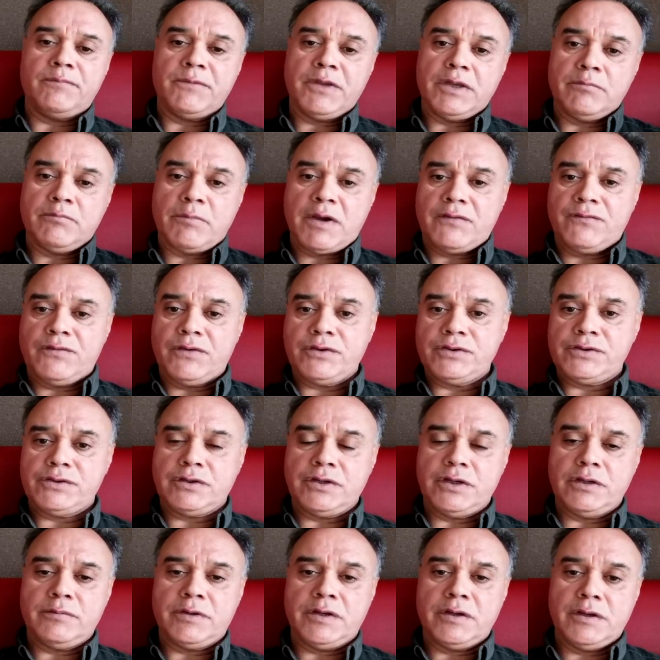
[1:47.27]
in my
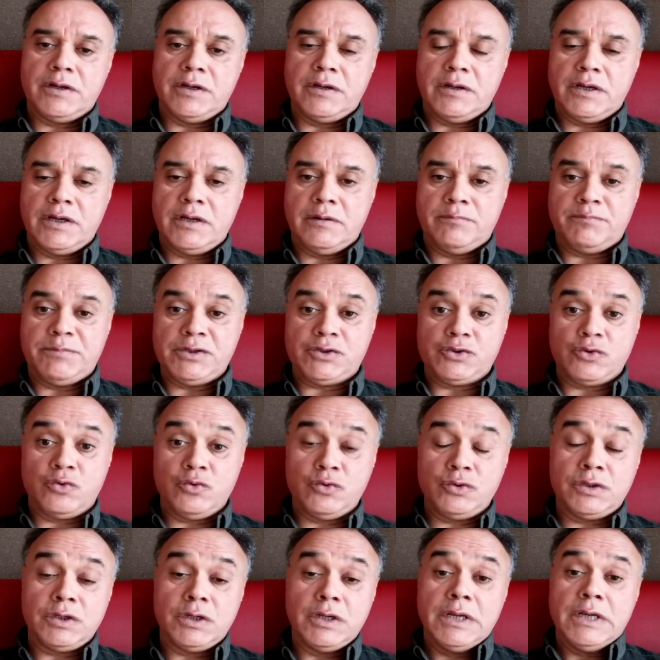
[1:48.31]
first
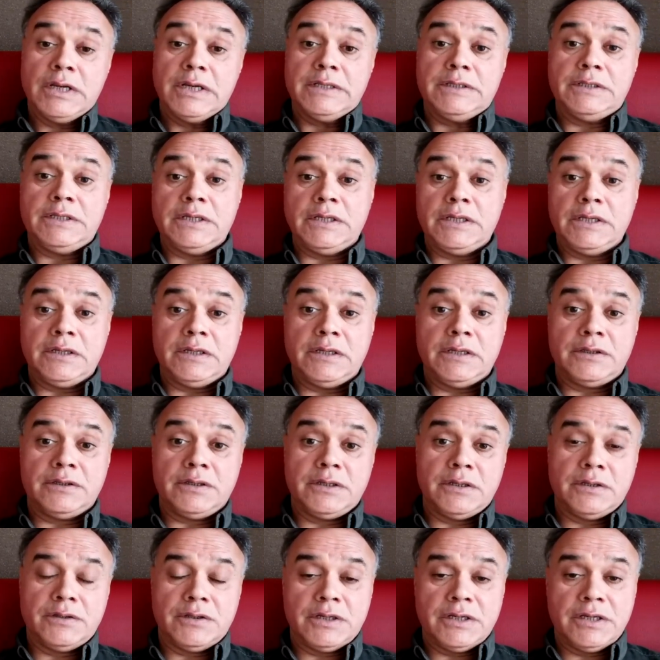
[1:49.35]
episode,
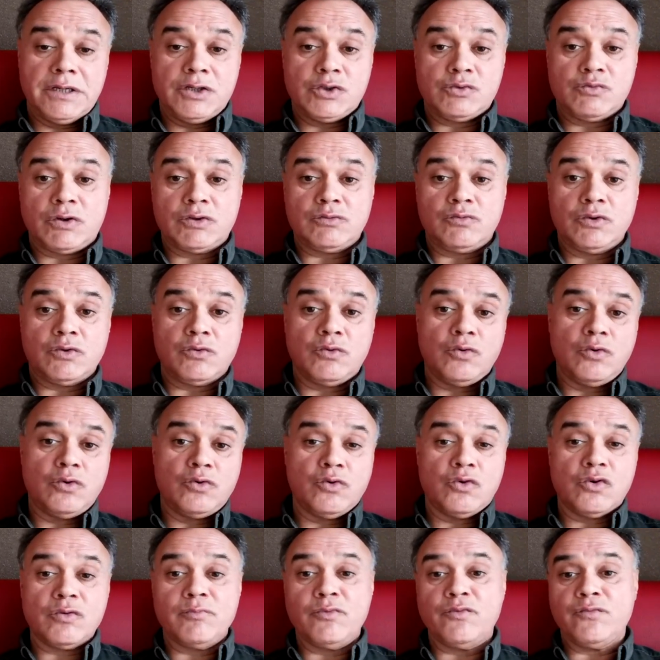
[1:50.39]
there is what we call
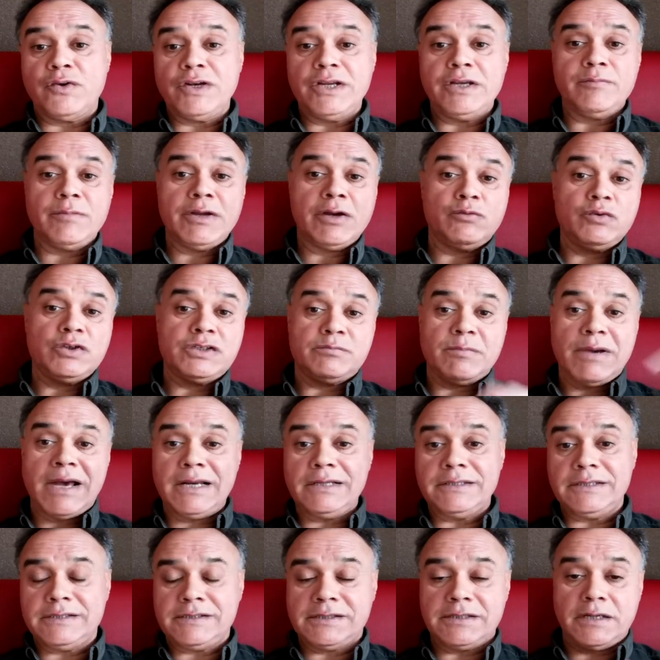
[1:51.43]
normovolemia with
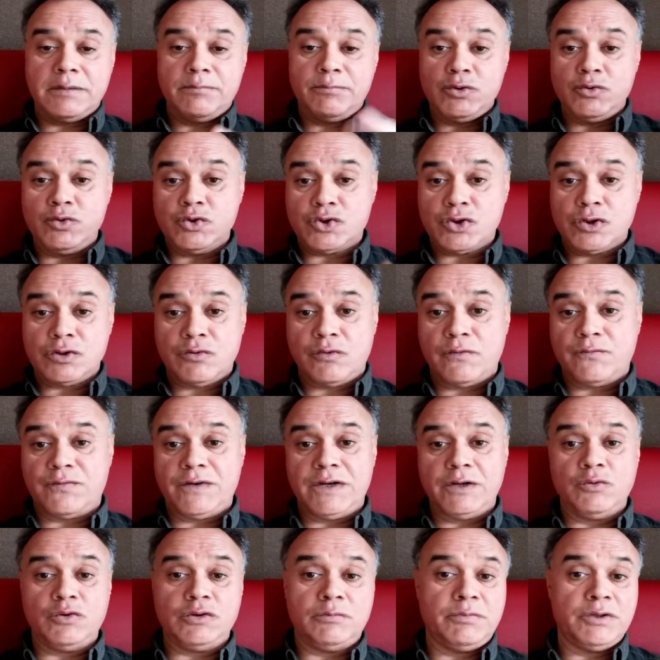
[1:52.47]
maldistribution of
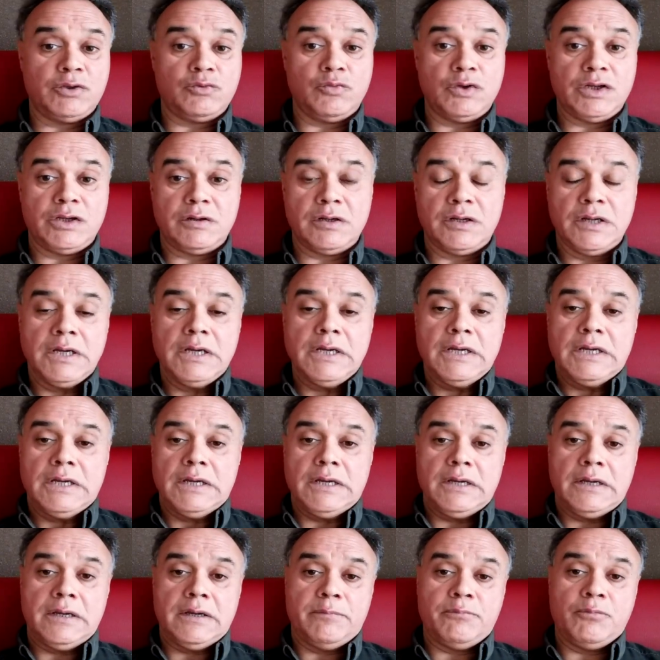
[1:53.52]
fluid between
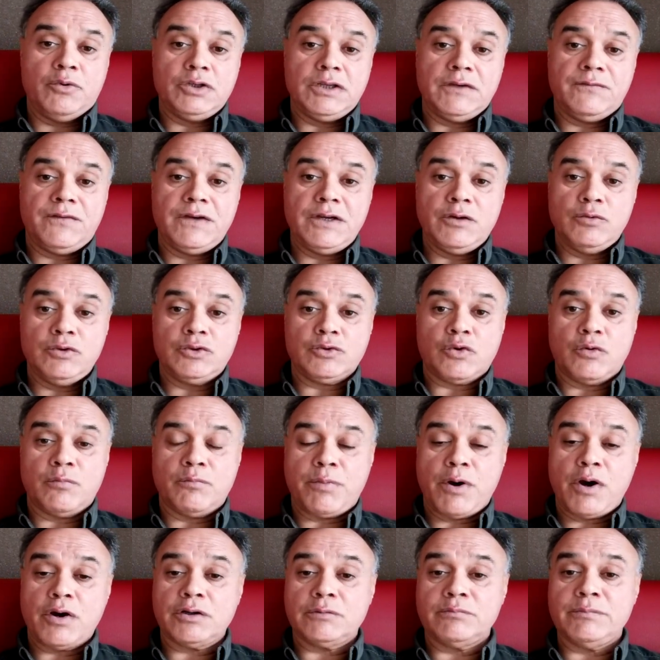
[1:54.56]
body fluid
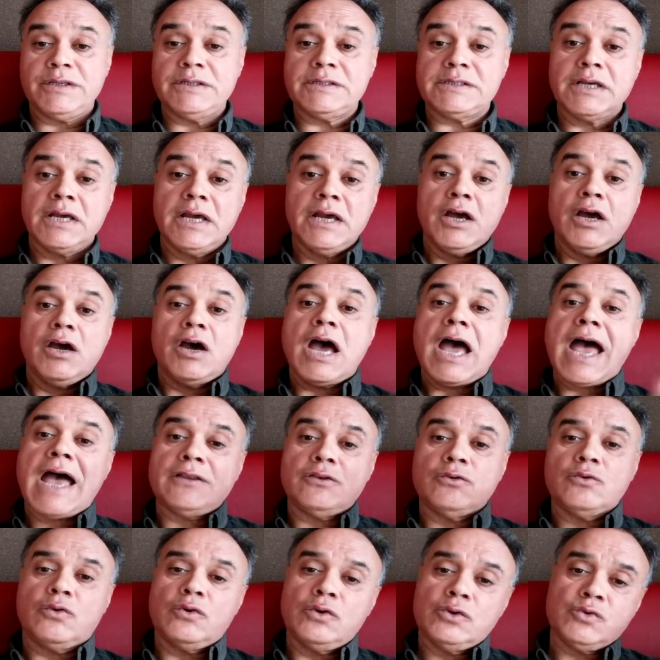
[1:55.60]
compartments,
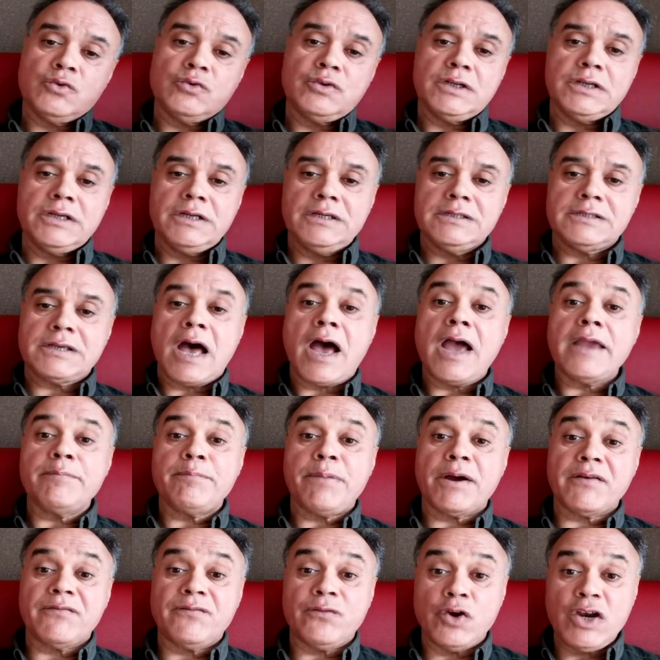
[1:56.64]
and also there is
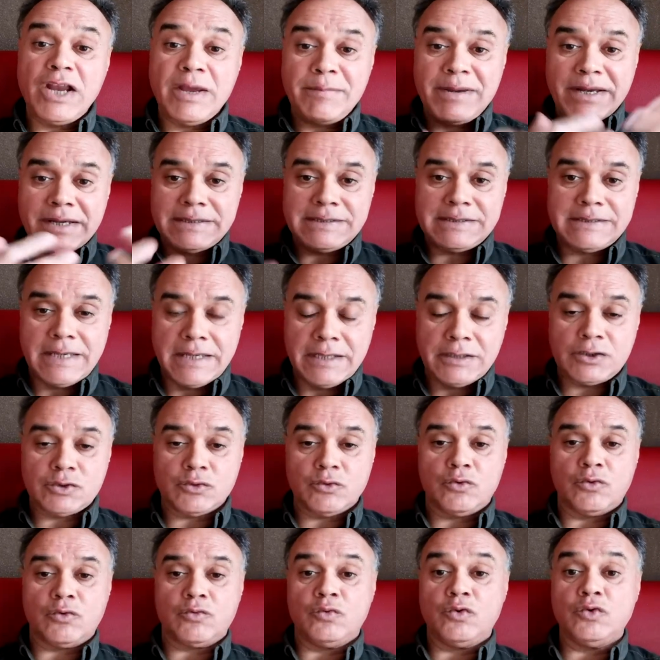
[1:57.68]
hypervolemic states
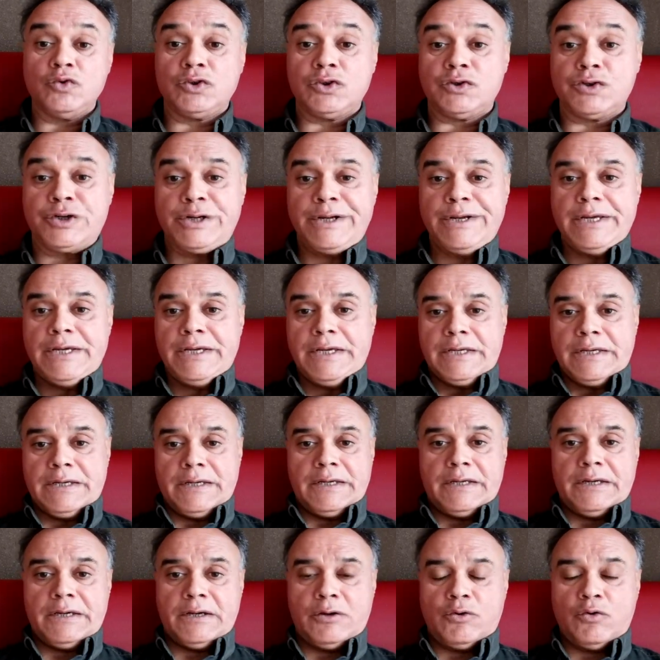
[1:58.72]
or water
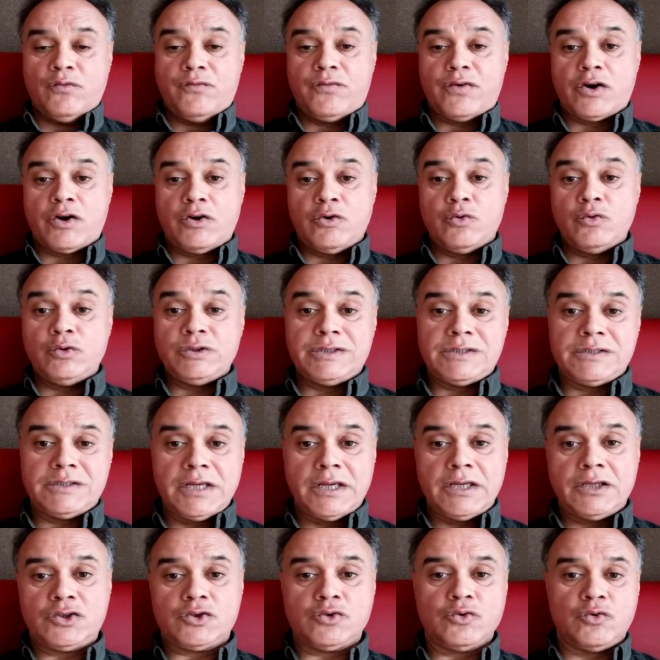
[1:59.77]
overload
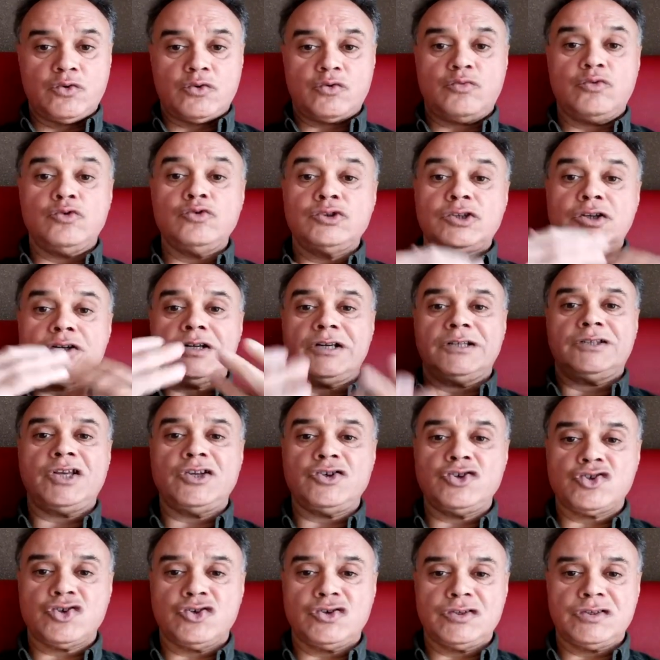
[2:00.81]
states or water
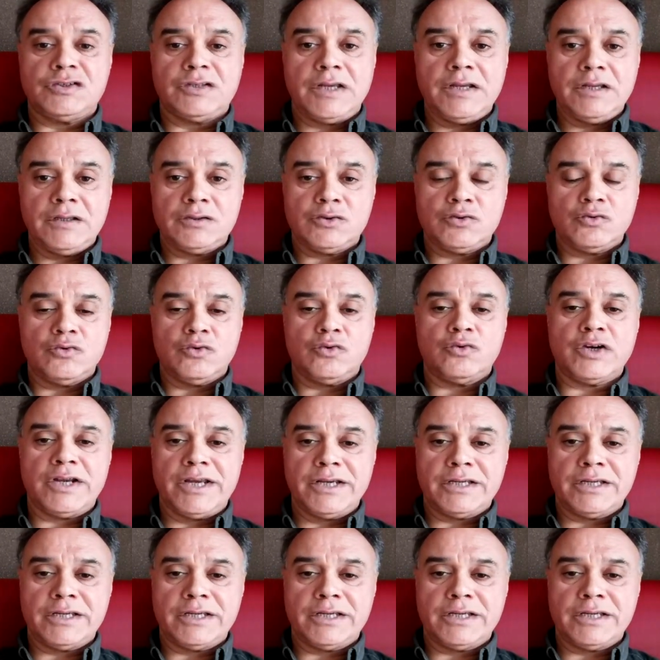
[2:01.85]
retention states or